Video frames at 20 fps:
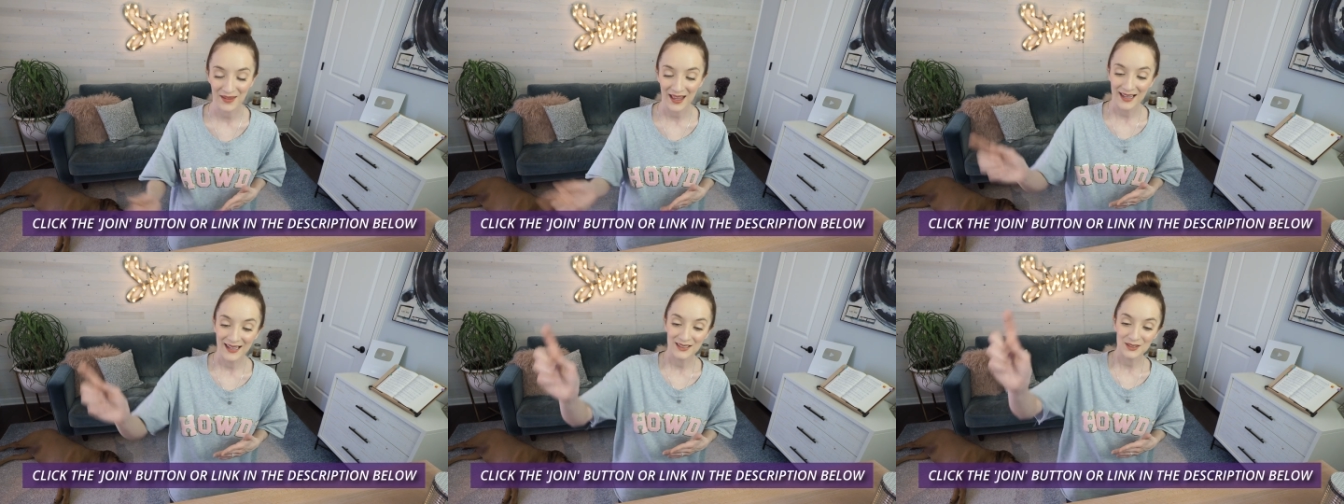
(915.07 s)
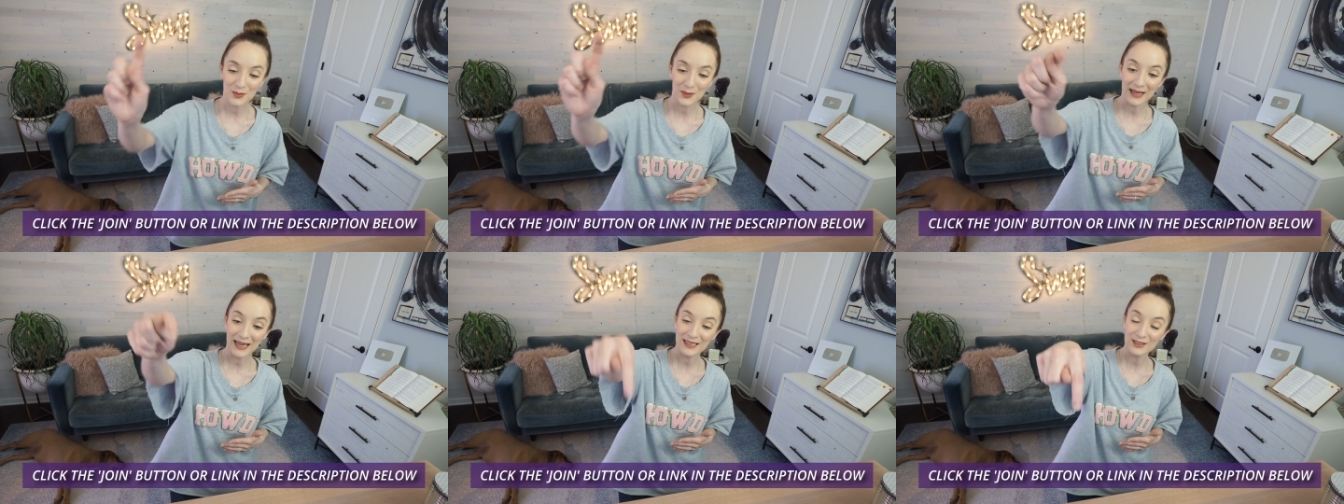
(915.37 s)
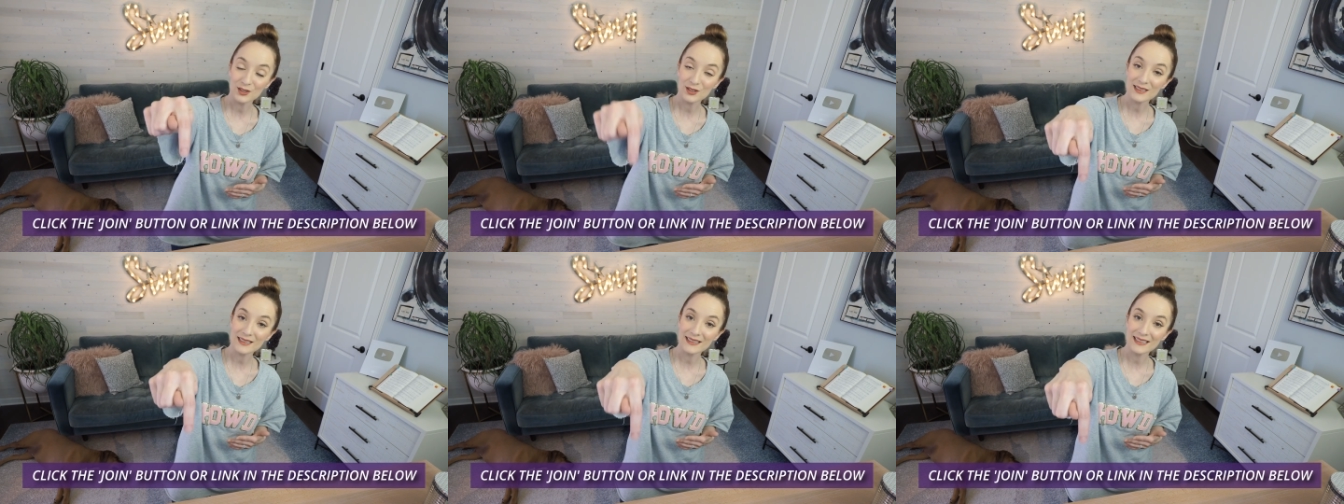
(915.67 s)
So again,
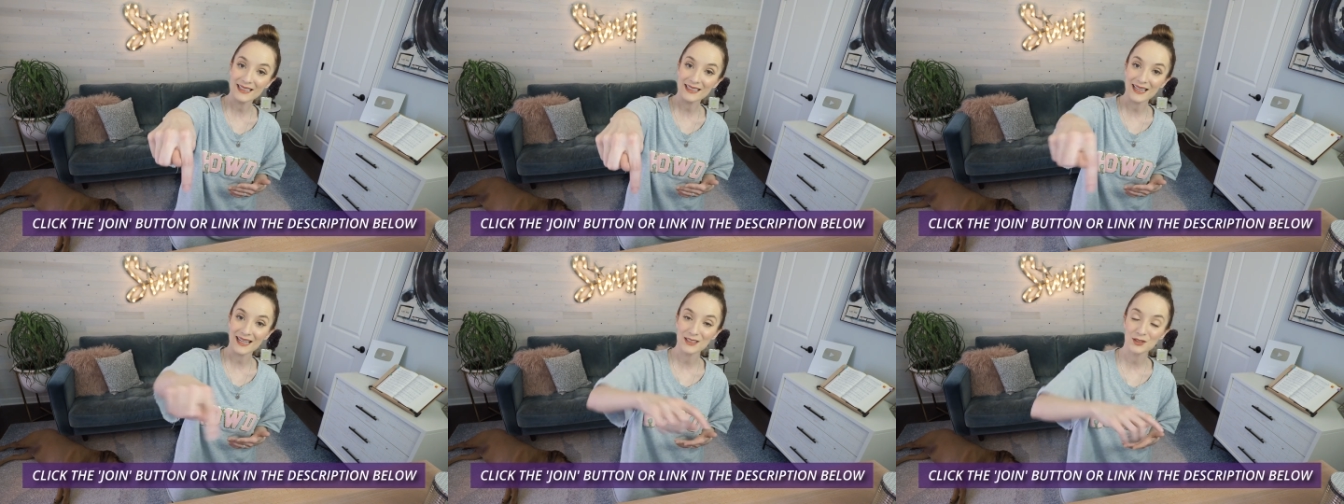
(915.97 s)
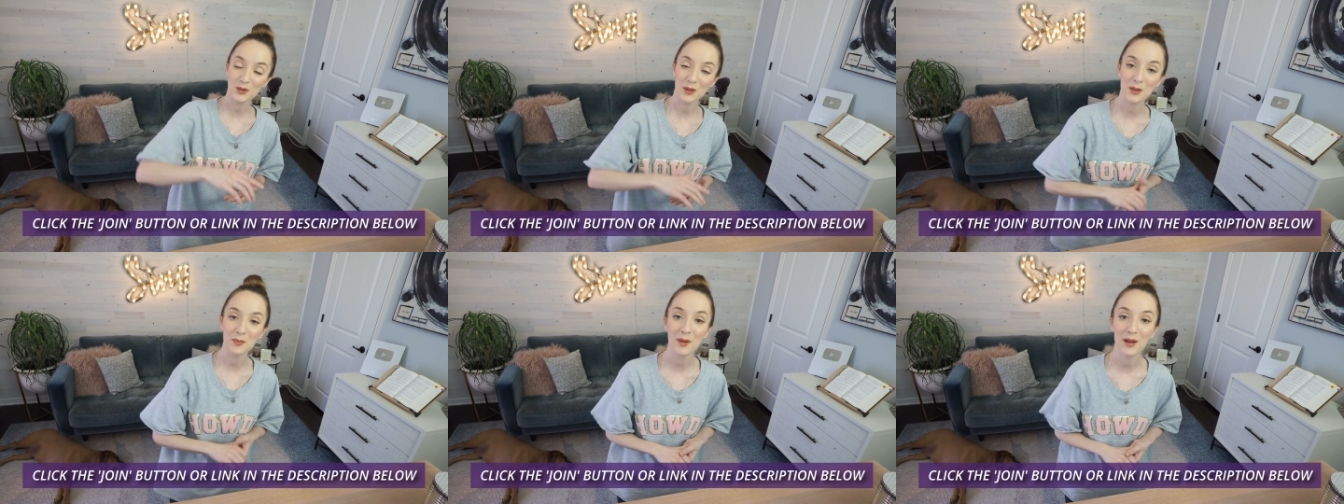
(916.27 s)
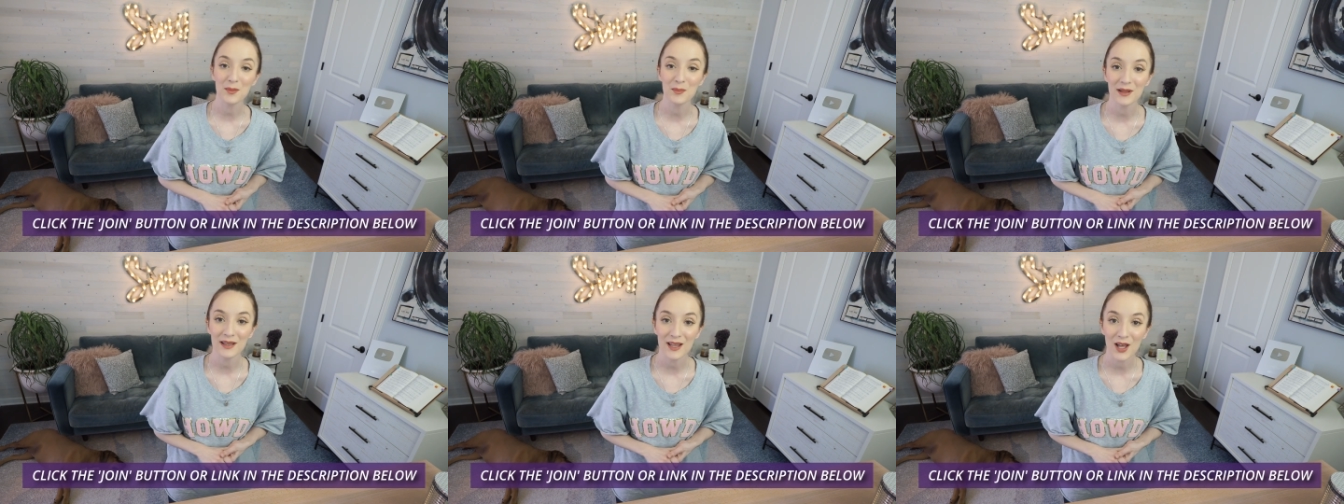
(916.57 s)
just click that join
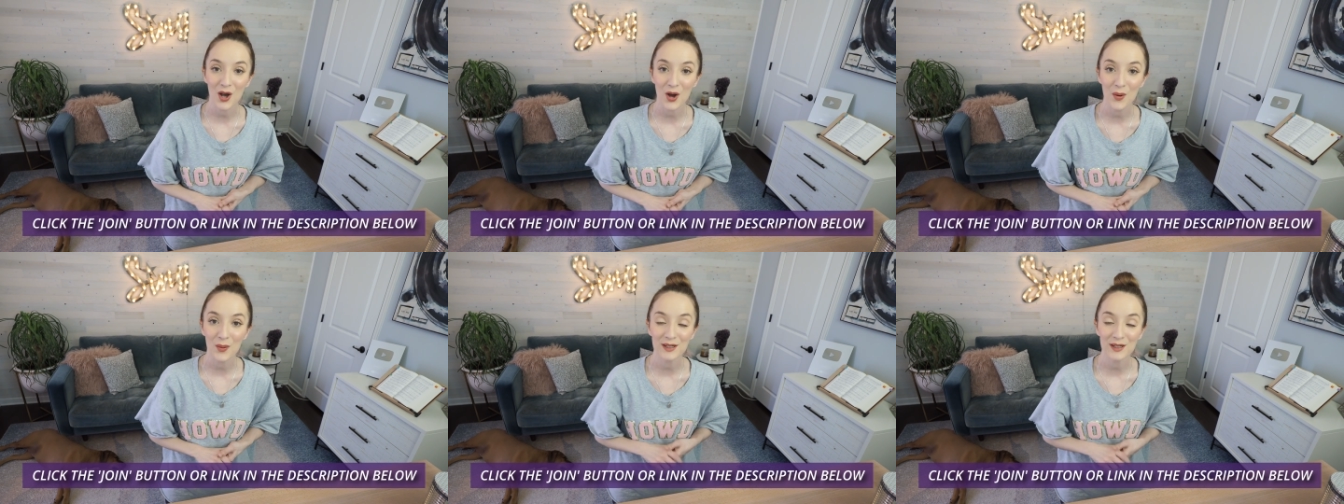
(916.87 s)
button below.